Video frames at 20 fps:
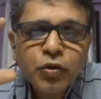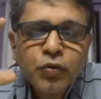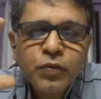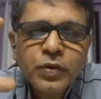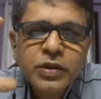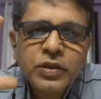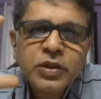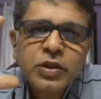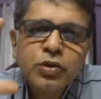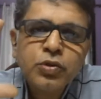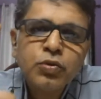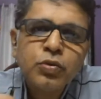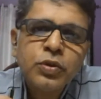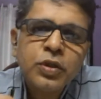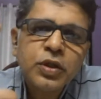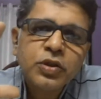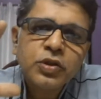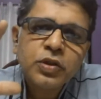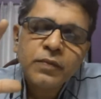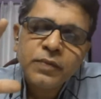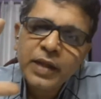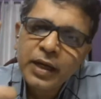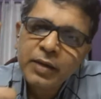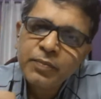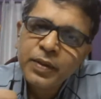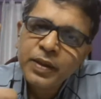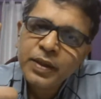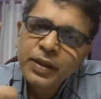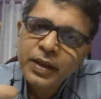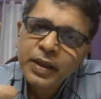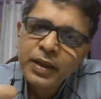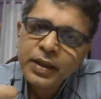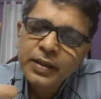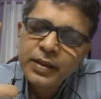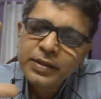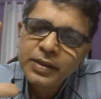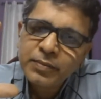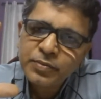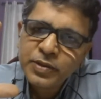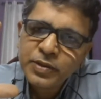to which the students of that
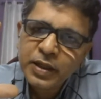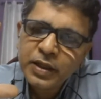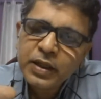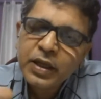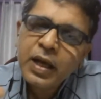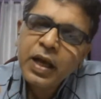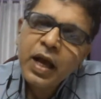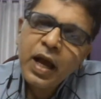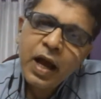particular subject